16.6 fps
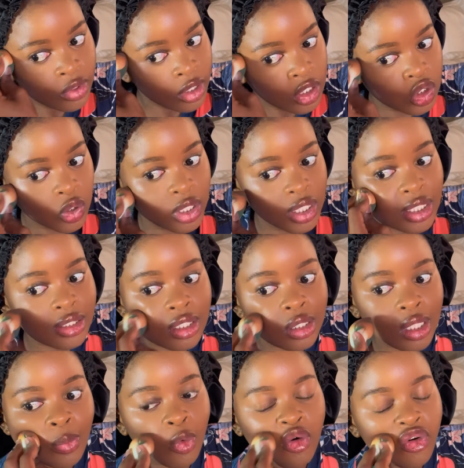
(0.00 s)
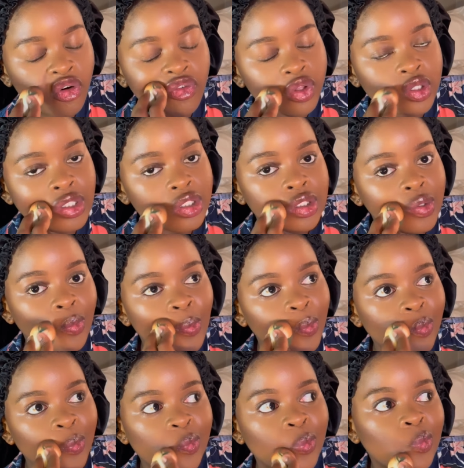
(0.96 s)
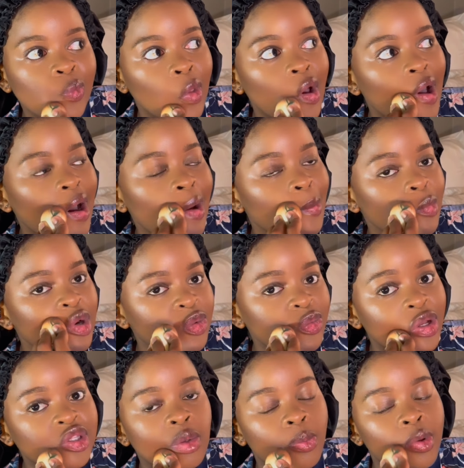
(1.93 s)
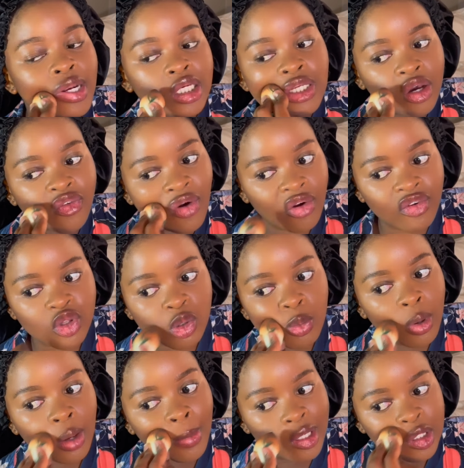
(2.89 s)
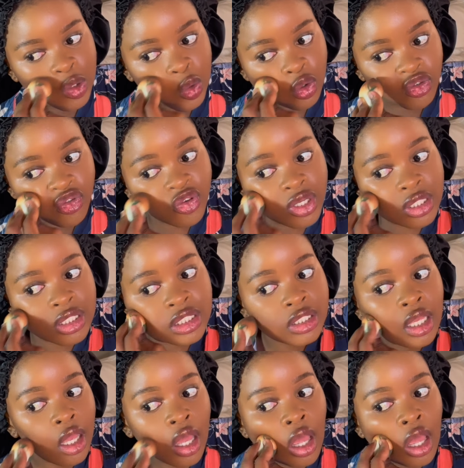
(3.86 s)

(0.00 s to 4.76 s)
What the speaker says: So easing them off of this responsibility of having to pay my school fees